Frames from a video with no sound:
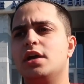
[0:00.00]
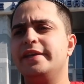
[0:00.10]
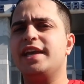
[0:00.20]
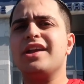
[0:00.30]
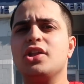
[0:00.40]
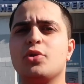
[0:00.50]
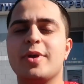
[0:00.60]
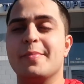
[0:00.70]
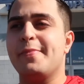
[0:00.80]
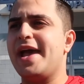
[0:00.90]
He got a little
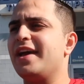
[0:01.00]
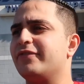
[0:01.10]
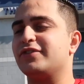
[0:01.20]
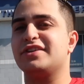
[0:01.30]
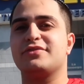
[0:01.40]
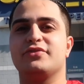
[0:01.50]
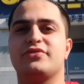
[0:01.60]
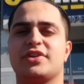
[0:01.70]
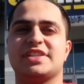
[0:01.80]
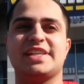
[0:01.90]
bit mad for
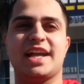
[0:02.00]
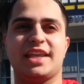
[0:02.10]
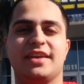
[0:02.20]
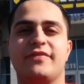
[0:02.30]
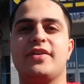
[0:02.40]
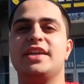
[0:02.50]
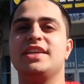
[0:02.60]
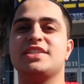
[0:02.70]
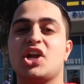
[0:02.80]
a second. In fact,